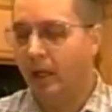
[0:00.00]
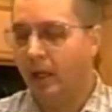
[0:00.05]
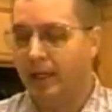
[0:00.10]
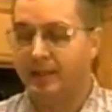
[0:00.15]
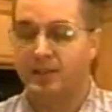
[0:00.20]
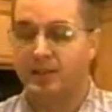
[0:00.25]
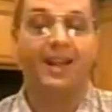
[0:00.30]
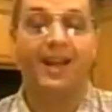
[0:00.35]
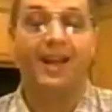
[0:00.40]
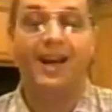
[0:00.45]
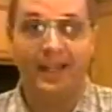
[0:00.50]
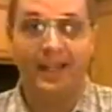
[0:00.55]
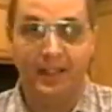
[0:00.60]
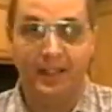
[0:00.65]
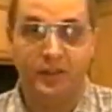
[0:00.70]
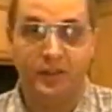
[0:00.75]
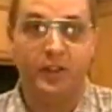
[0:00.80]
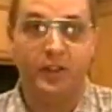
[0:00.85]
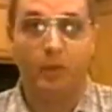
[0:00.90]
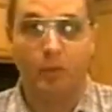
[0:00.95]
It's a lot
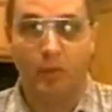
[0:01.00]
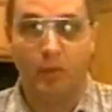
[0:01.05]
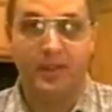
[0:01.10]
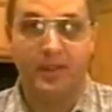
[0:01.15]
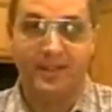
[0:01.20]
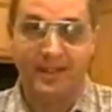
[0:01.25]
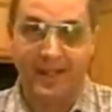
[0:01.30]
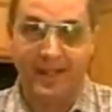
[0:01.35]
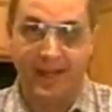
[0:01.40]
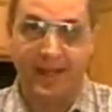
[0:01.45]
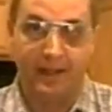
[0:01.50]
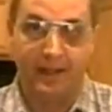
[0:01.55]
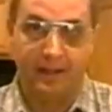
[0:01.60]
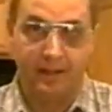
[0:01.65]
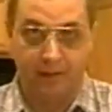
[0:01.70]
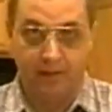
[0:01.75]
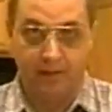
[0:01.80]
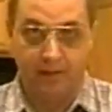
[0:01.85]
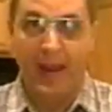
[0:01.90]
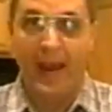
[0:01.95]
easier with the
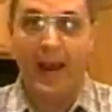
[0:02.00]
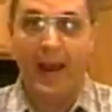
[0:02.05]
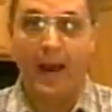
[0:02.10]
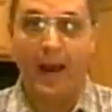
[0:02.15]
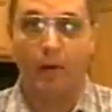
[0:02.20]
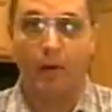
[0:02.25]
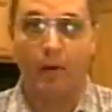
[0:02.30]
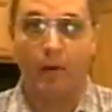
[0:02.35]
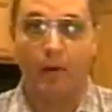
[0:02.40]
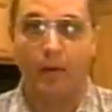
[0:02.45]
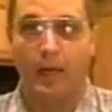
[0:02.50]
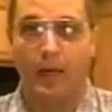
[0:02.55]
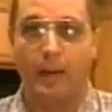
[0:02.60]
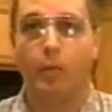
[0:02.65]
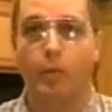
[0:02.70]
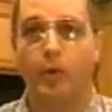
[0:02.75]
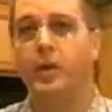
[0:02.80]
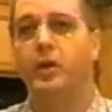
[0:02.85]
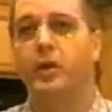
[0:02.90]
tank up where